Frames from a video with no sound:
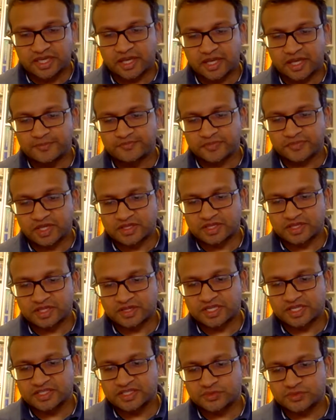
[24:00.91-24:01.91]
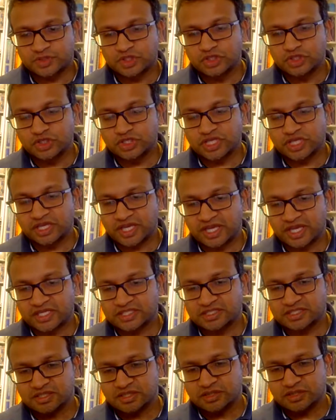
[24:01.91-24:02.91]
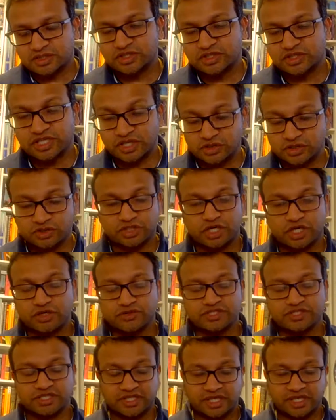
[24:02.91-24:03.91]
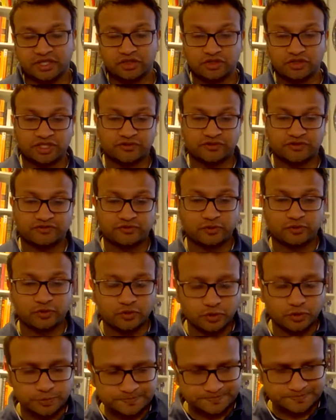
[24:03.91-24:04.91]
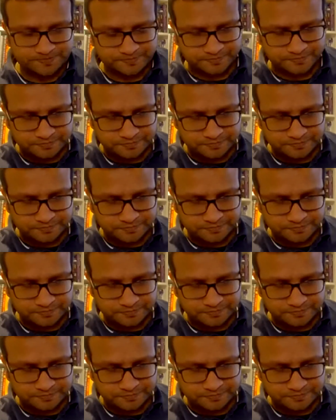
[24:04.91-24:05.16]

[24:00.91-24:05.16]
The other thing is, when you're looking at your coding and looking for